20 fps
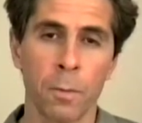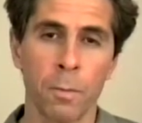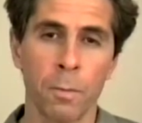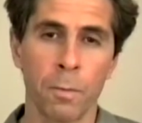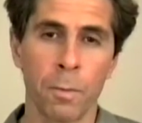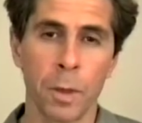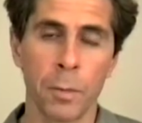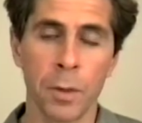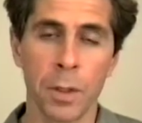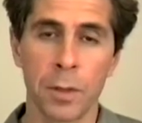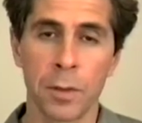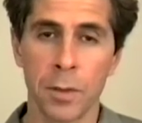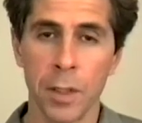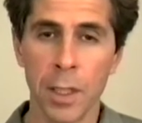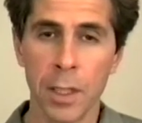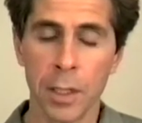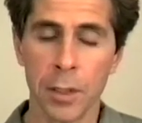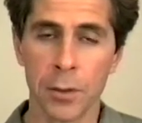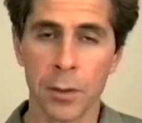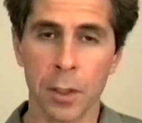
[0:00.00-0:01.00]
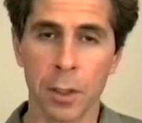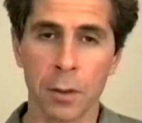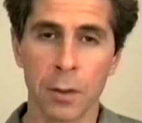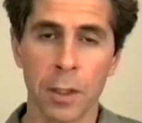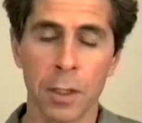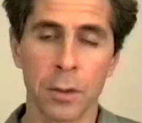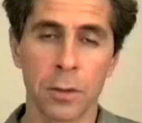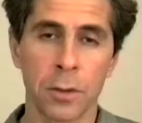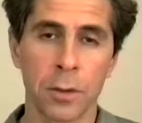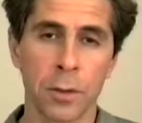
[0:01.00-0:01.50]
what we think is
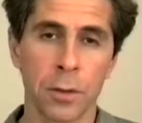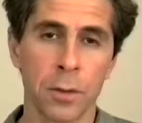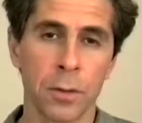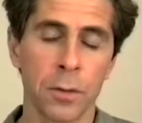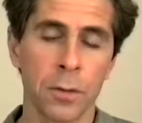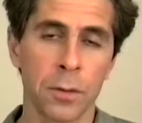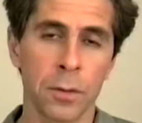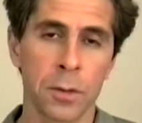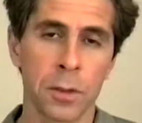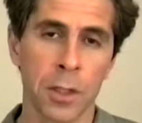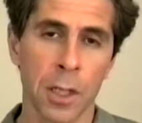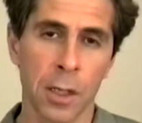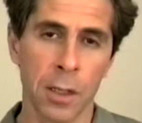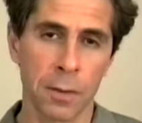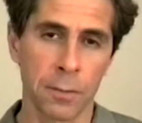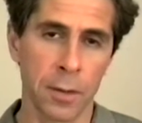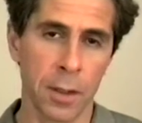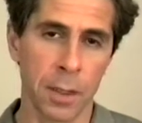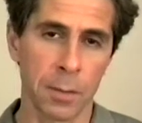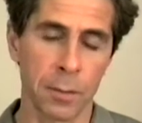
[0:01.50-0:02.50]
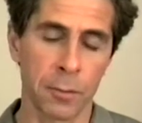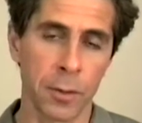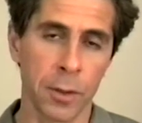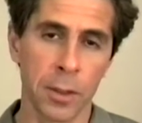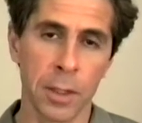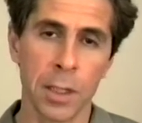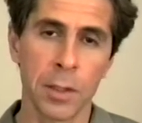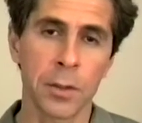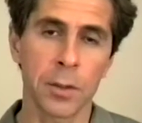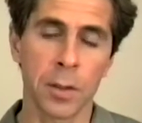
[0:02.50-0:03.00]
going to solve them,
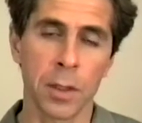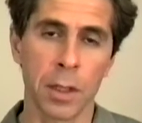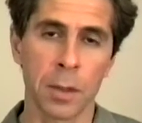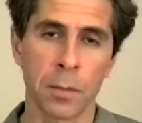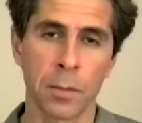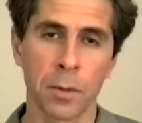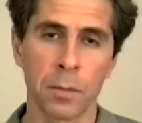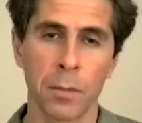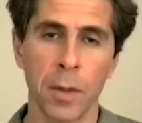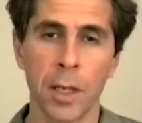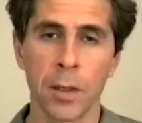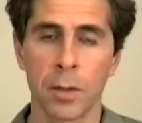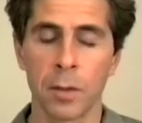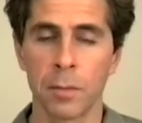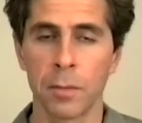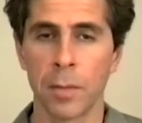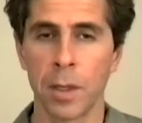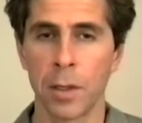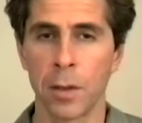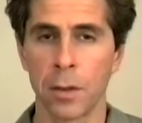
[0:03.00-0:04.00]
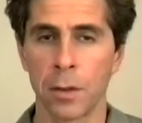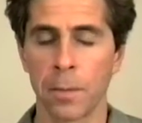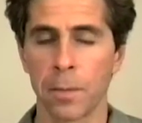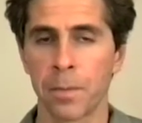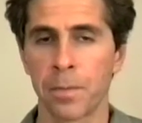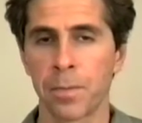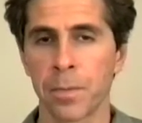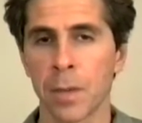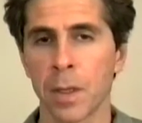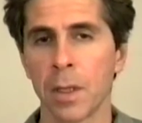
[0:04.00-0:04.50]
release them, make them better.
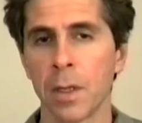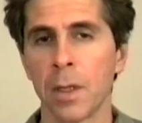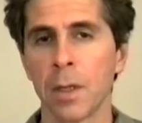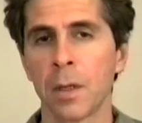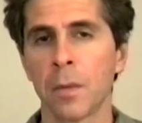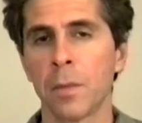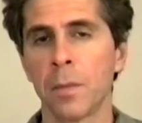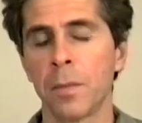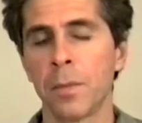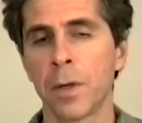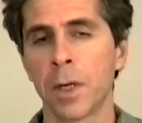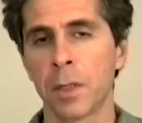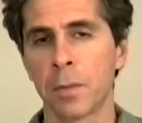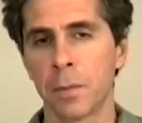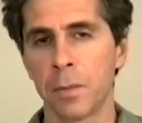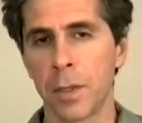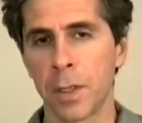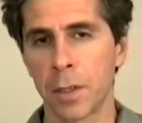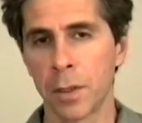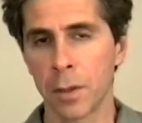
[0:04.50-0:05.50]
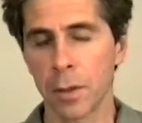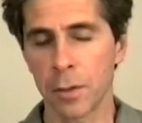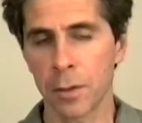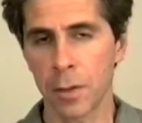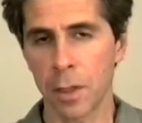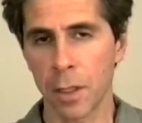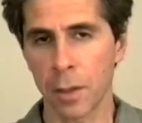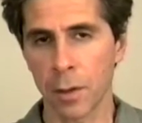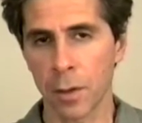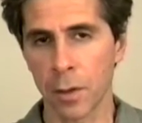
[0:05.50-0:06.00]
But because
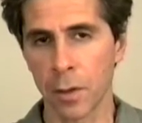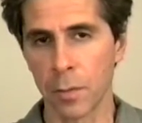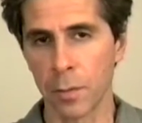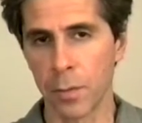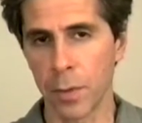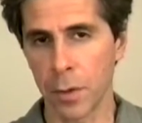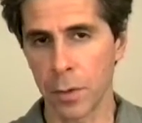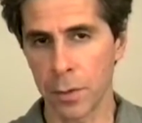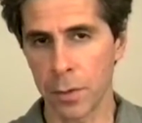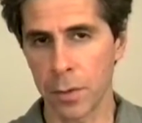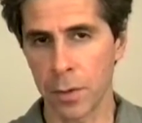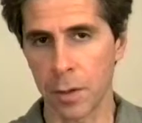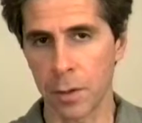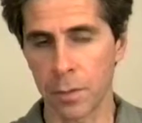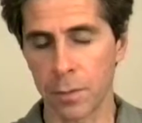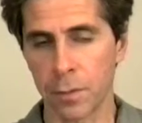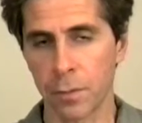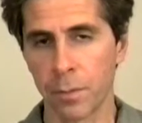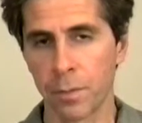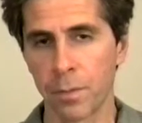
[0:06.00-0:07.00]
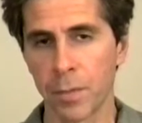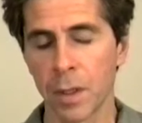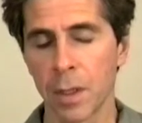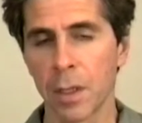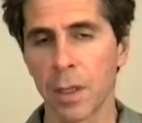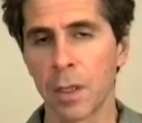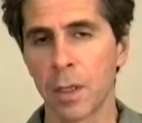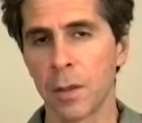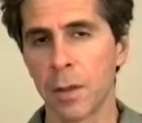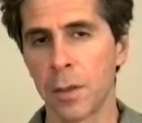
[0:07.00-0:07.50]
they're compulsive,
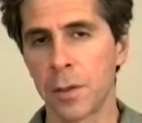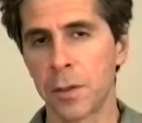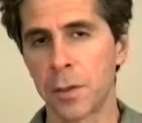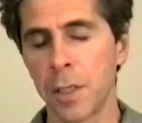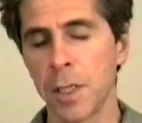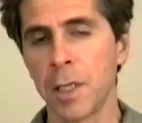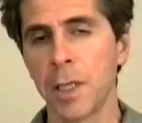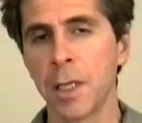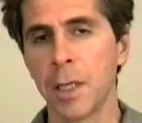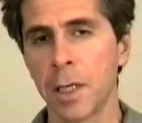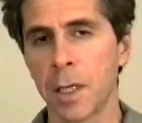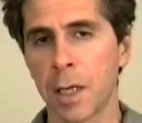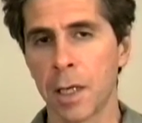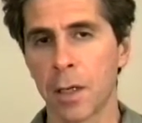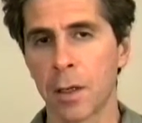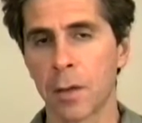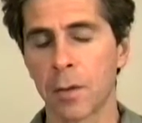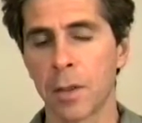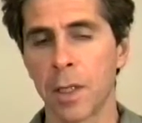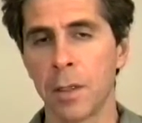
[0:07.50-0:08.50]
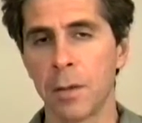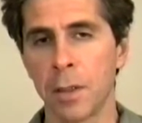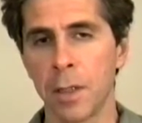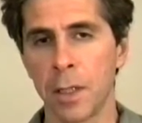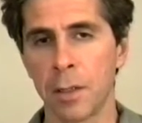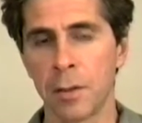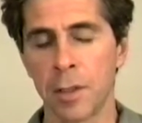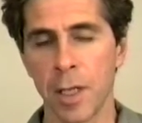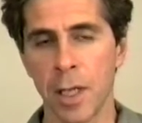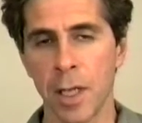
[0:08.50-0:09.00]
the seeking out and the
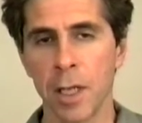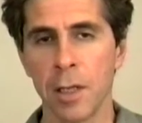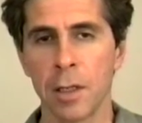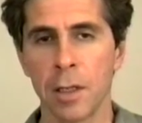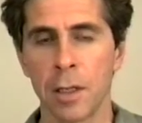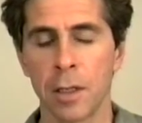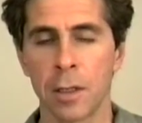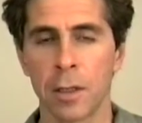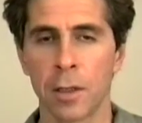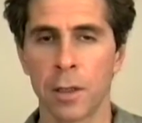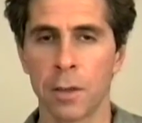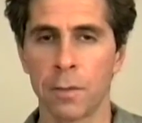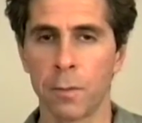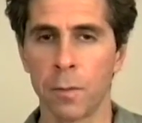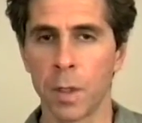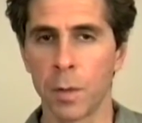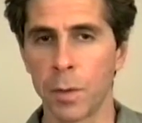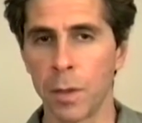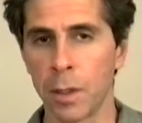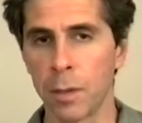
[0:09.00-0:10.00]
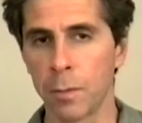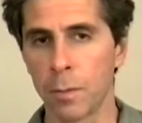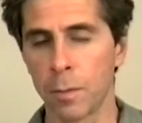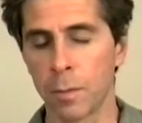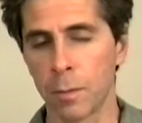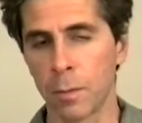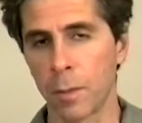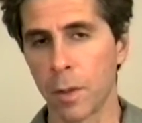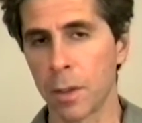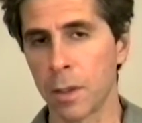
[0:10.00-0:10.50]
attaining of
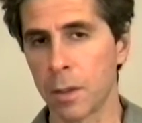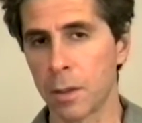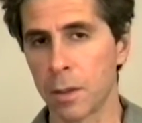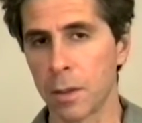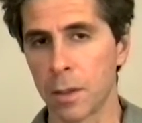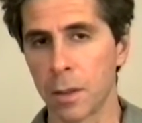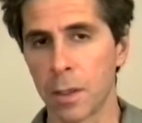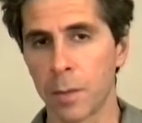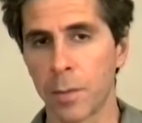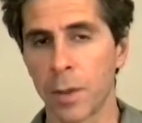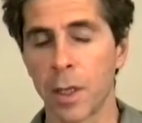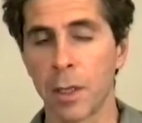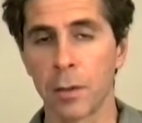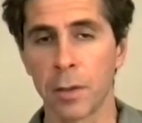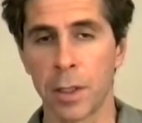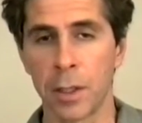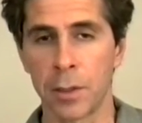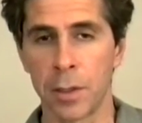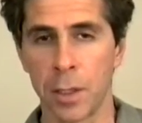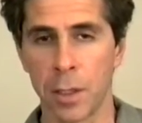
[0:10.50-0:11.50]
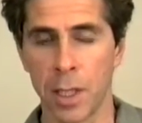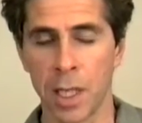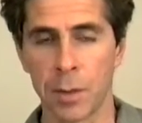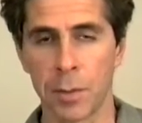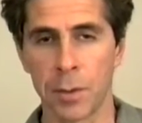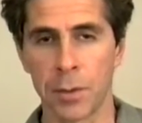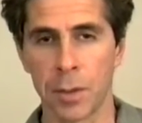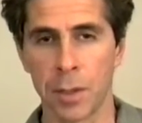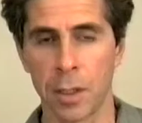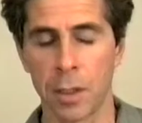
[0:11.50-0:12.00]
what apparently is the
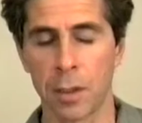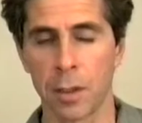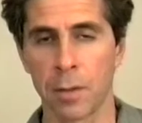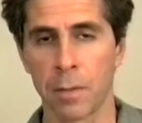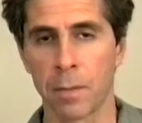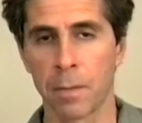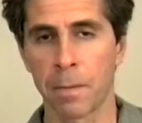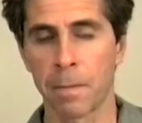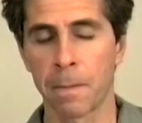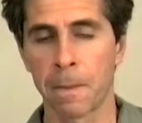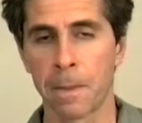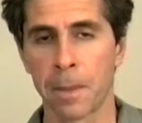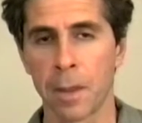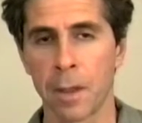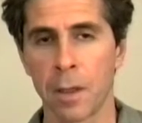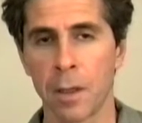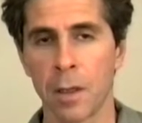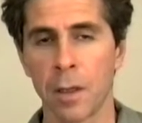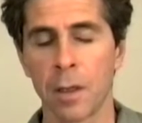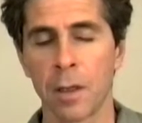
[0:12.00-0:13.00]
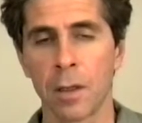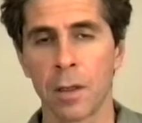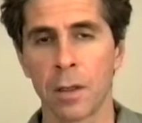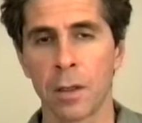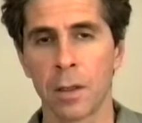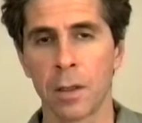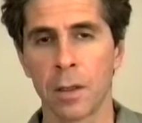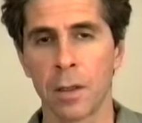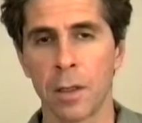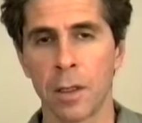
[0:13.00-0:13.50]
opposite,
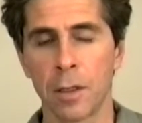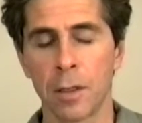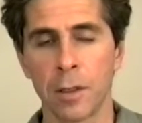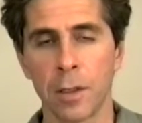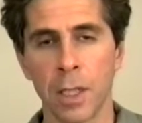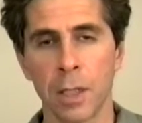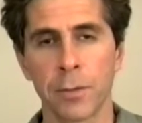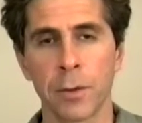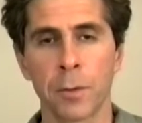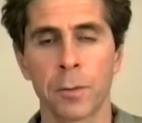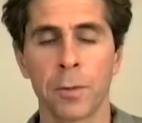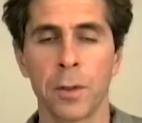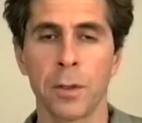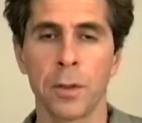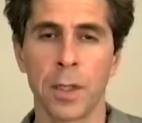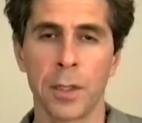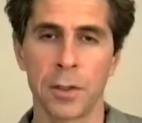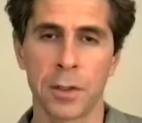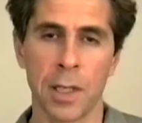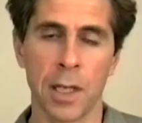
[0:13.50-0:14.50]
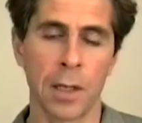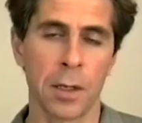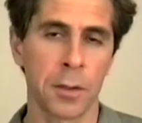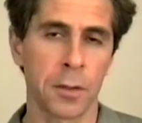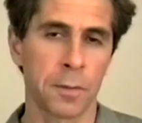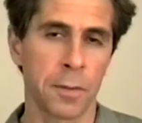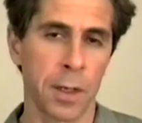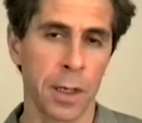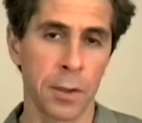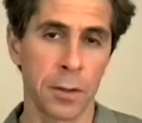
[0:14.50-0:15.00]
it never really
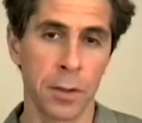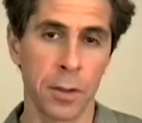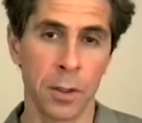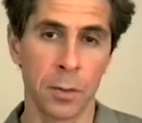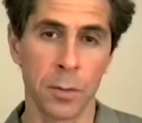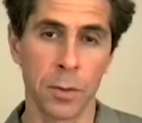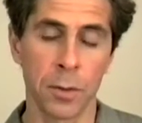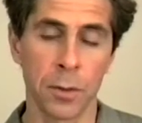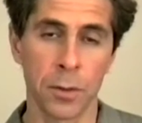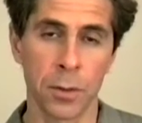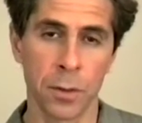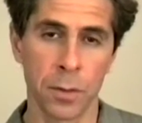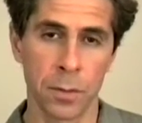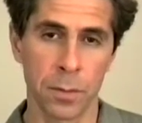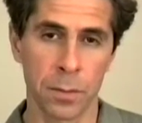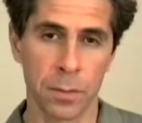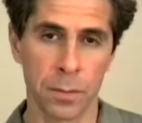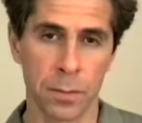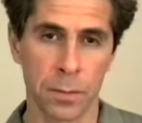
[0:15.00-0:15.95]
satisfies the emotion.